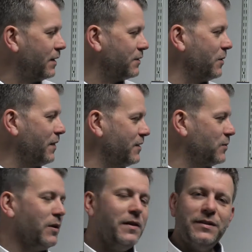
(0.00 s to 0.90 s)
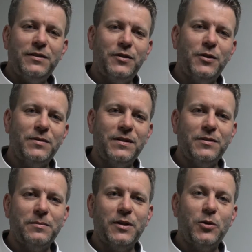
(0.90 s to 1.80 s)
So on this one, this is used as
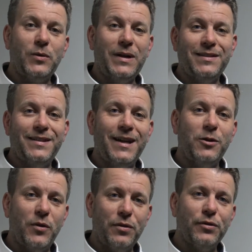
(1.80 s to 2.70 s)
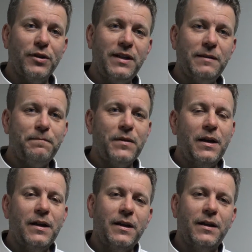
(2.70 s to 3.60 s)
something called anti-calc 3,
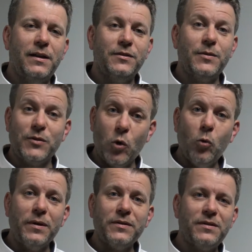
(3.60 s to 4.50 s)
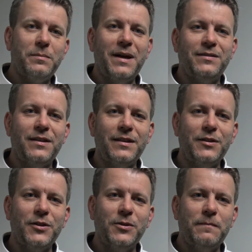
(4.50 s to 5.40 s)
so it's almost the best that they
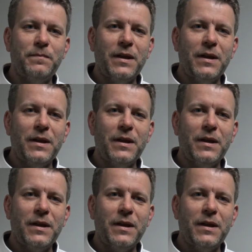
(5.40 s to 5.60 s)
do.